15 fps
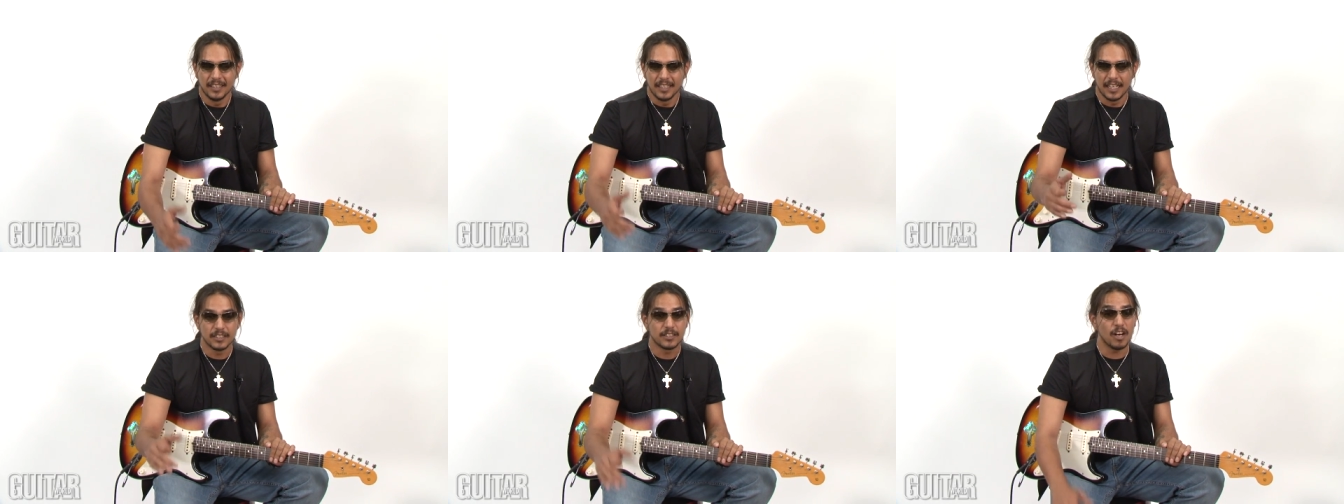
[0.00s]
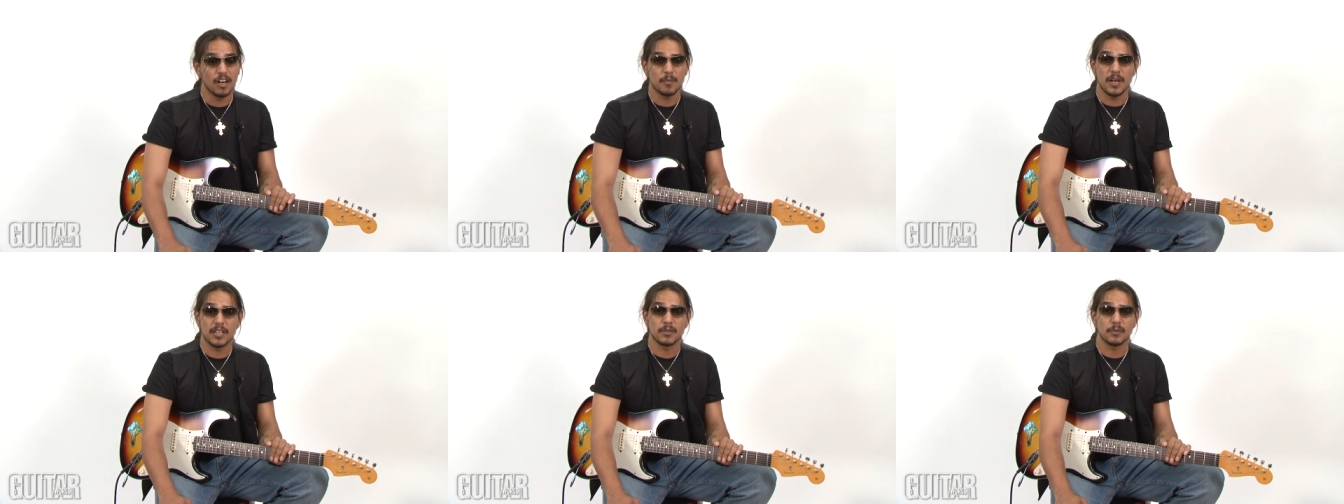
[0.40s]
and
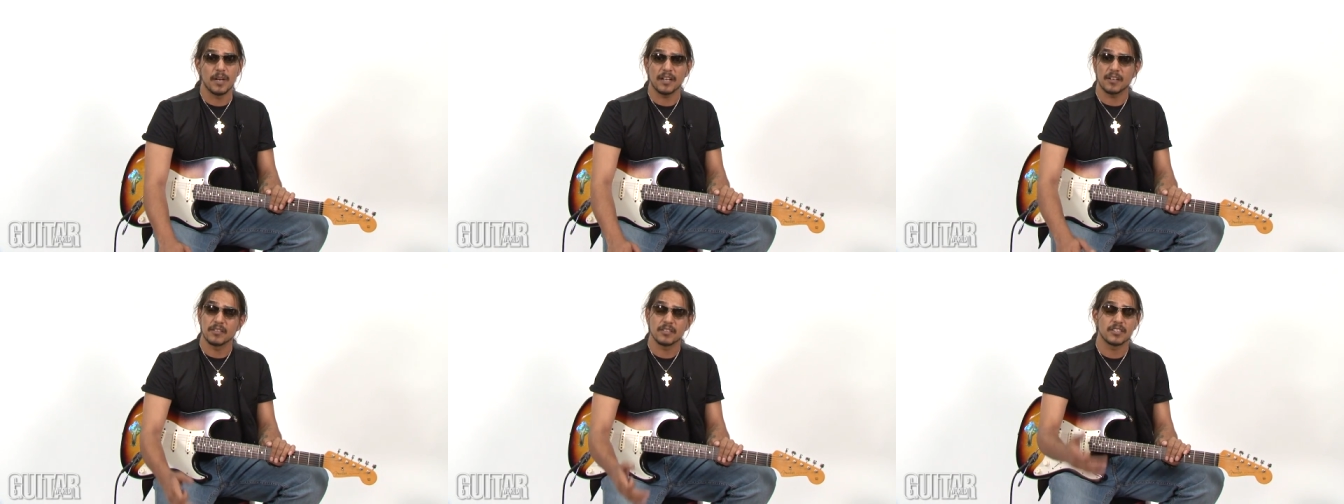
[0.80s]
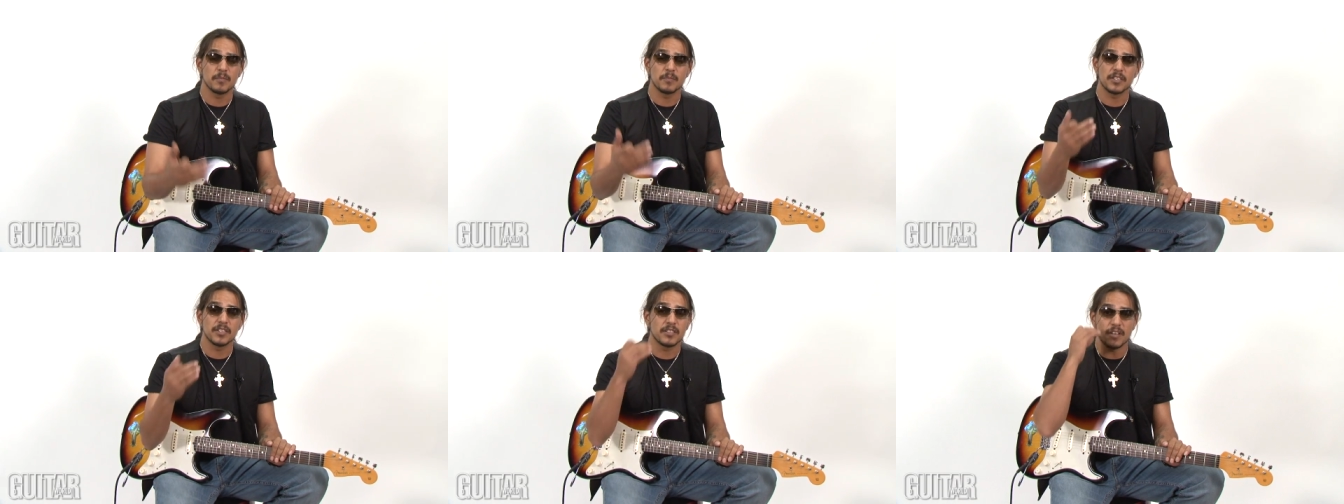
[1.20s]
talk about the record and
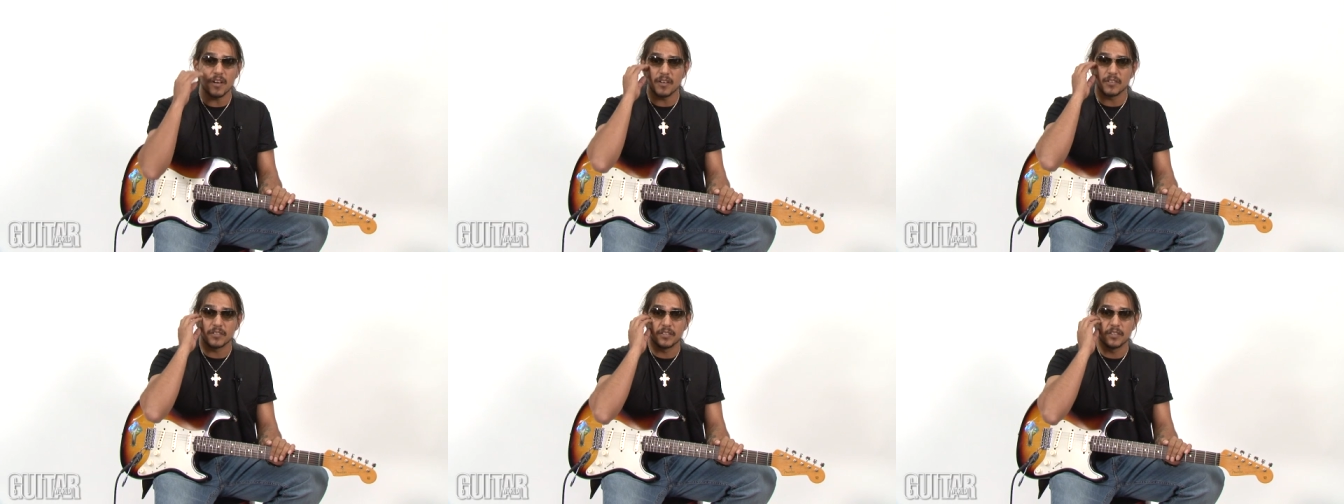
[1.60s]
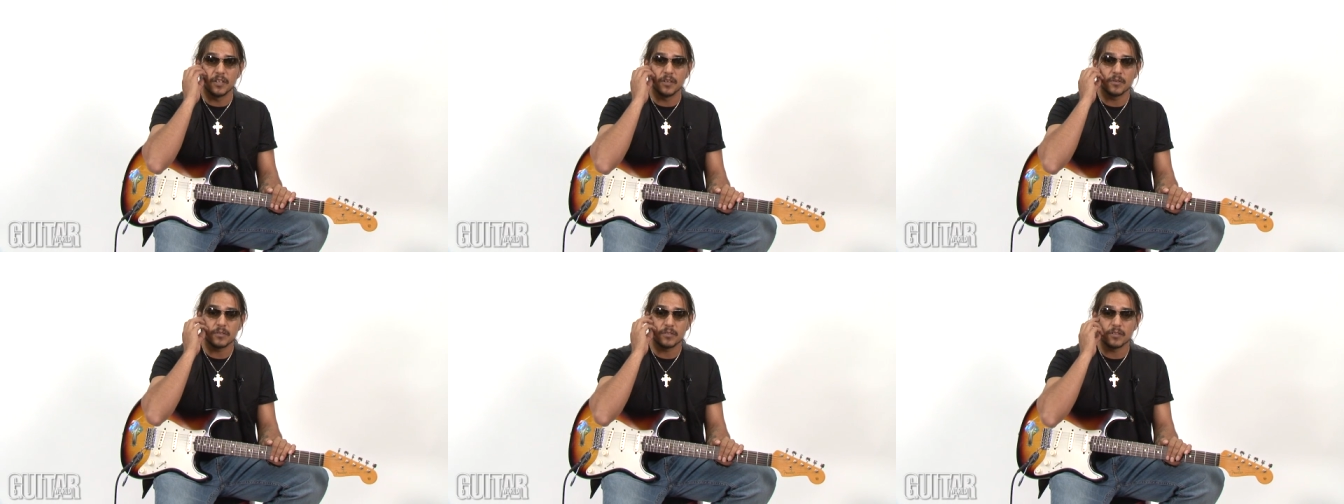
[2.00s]
some of the songs, you
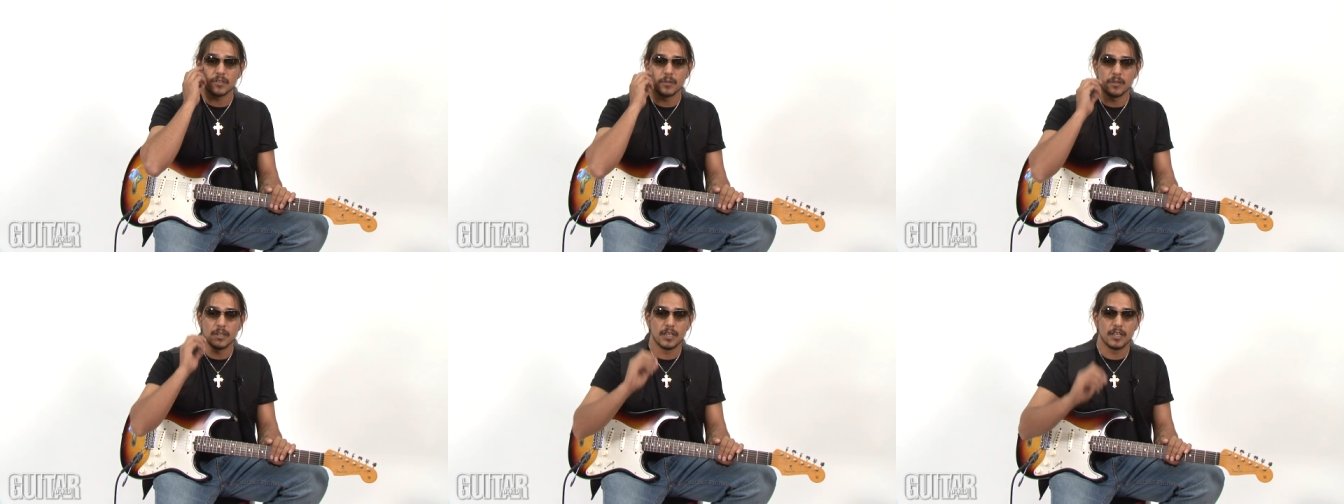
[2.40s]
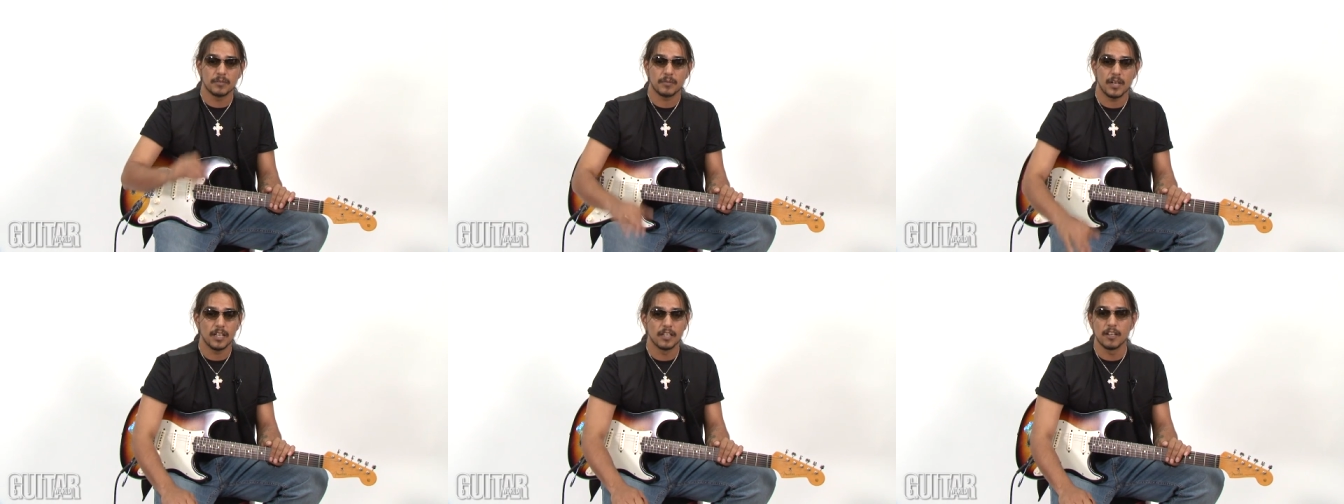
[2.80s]
know. So uh,
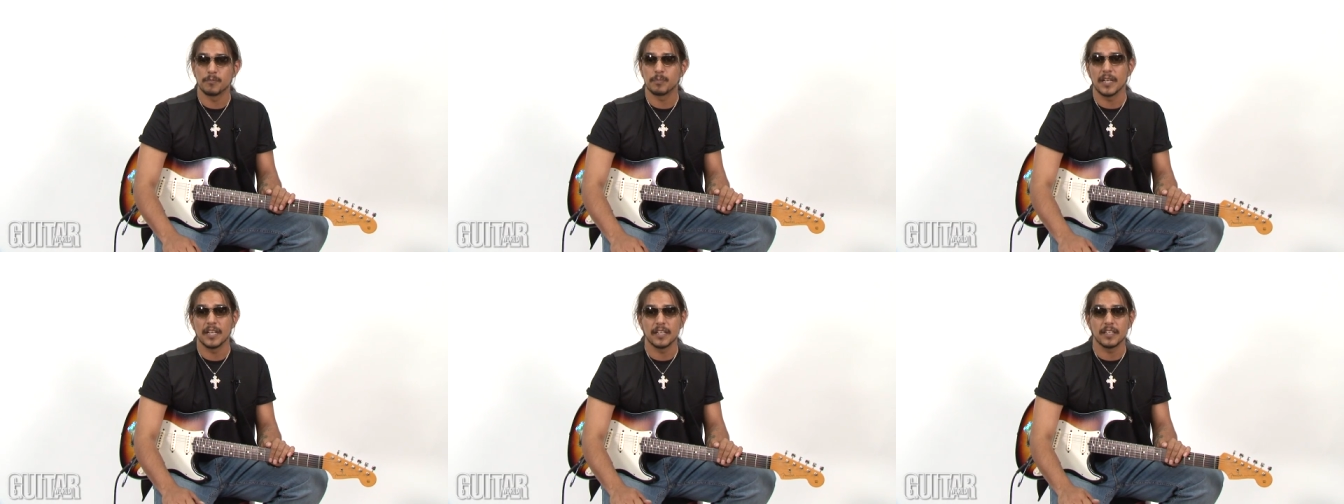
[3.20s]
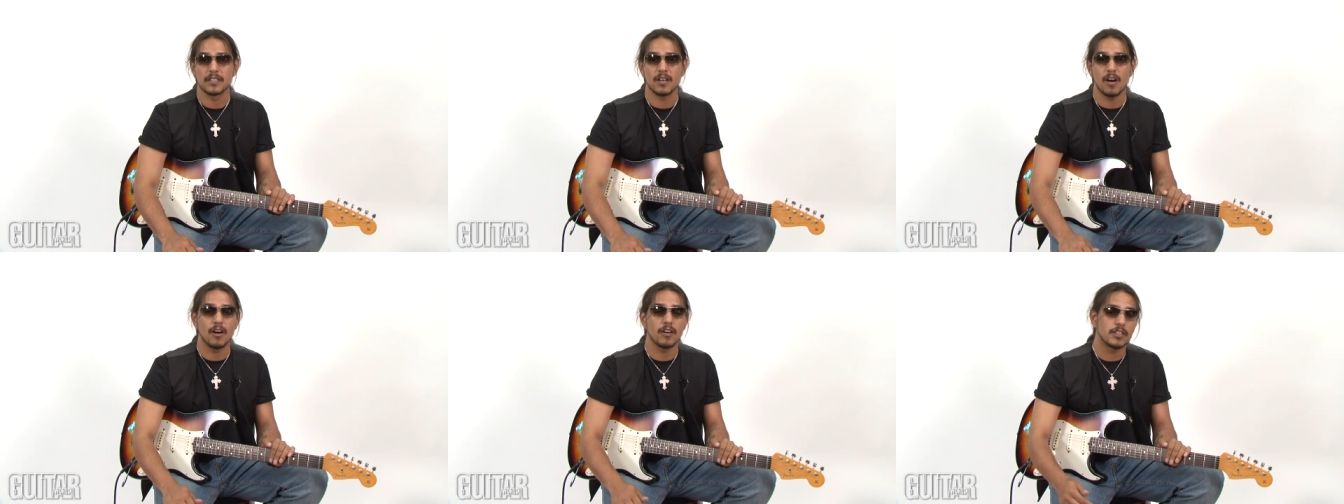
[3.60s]
I love playing
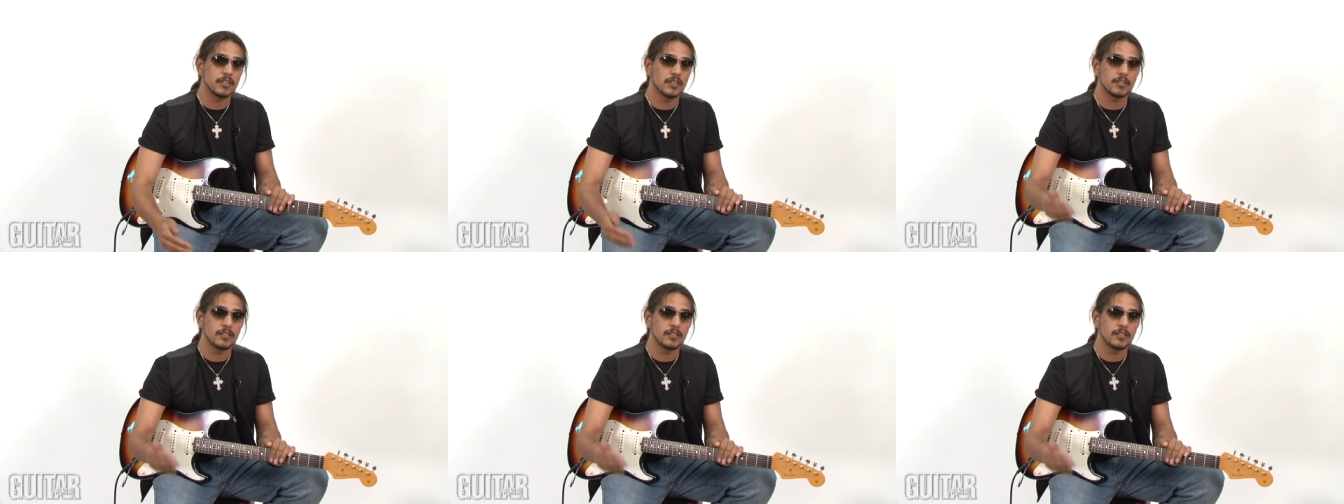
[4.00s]
guitars.